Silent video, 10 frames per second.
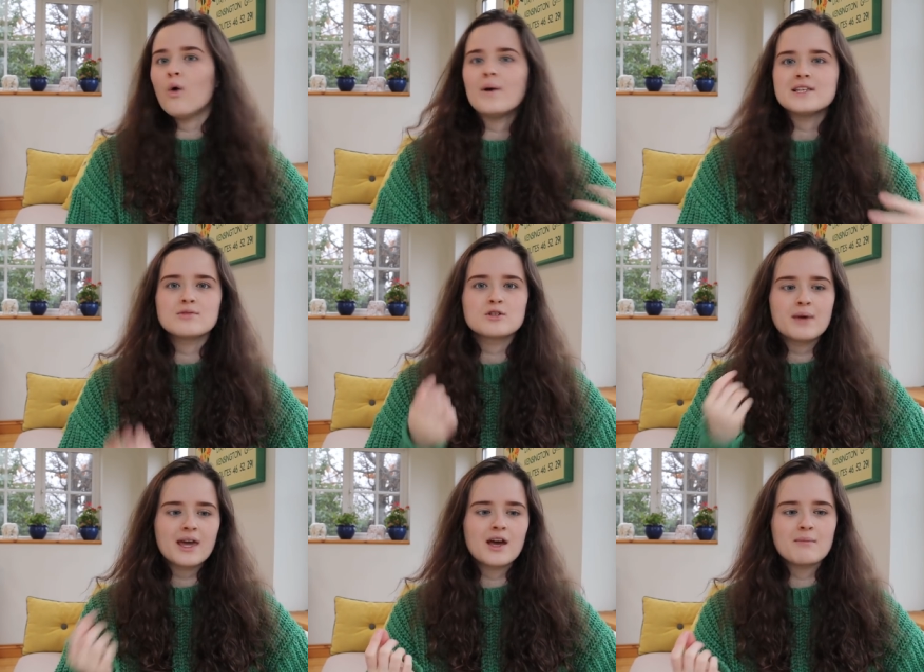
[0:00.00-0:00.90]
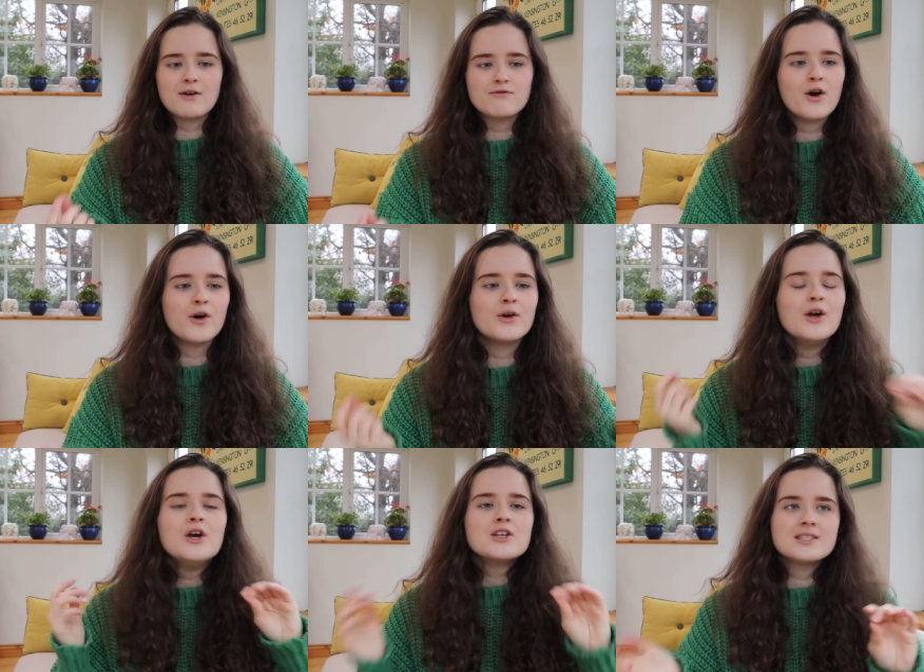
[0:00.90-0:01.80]
always am just picking up my phone.
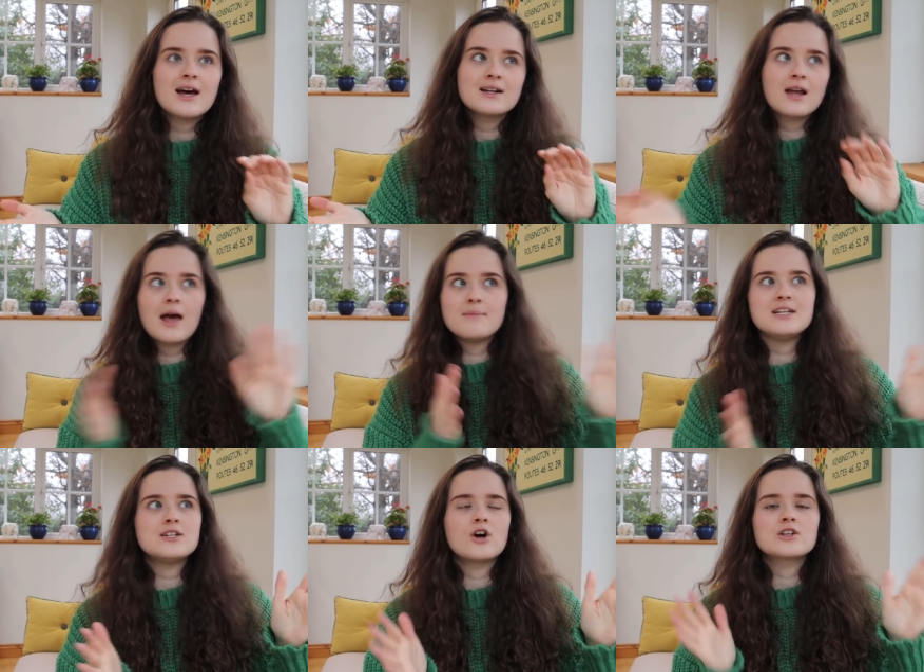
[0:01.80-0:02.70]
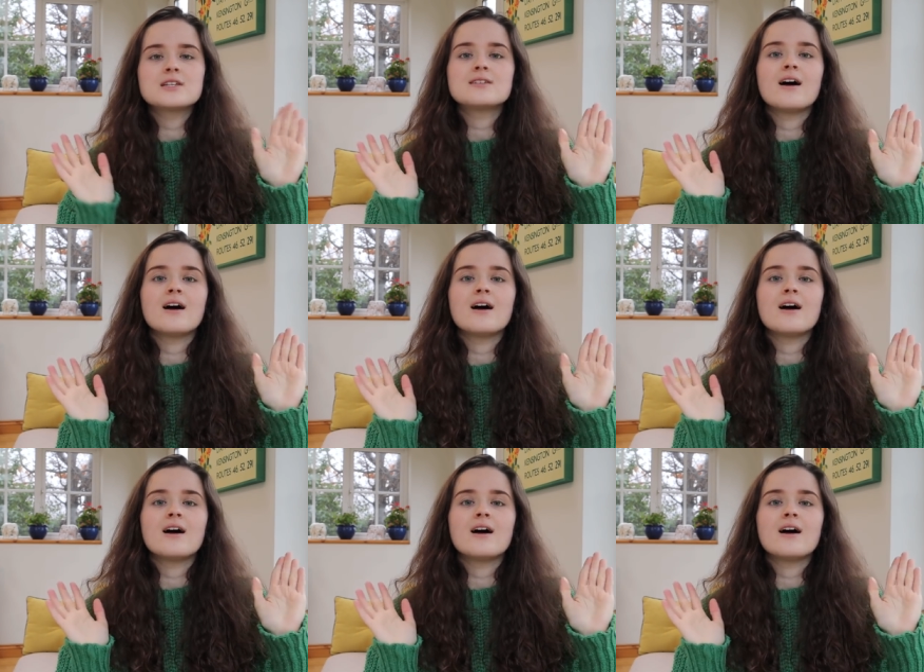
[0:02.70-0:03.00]
So that detox has